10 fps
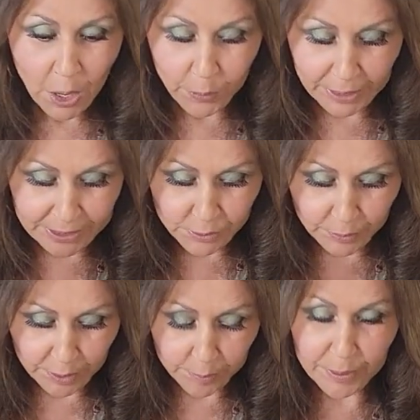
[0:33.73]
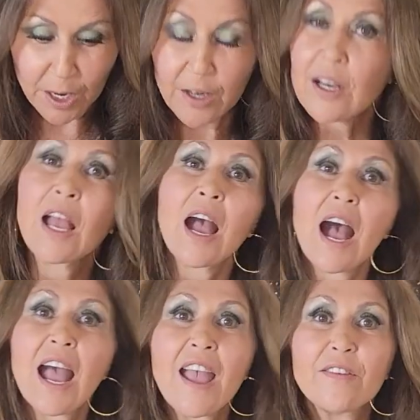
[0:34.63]
Okay, so here we are.
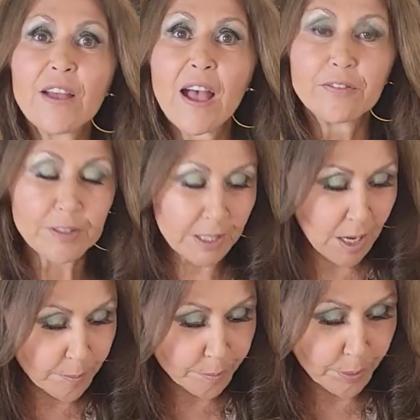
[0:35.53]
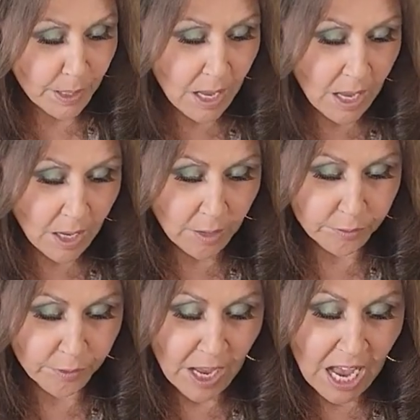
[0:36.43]
I have half a cup
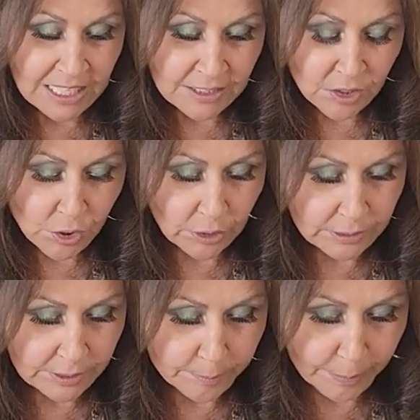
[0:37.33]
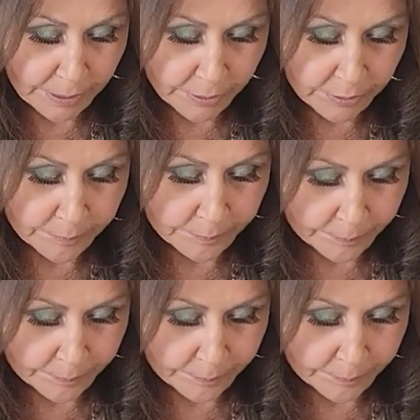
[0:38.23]
of unsalted butter.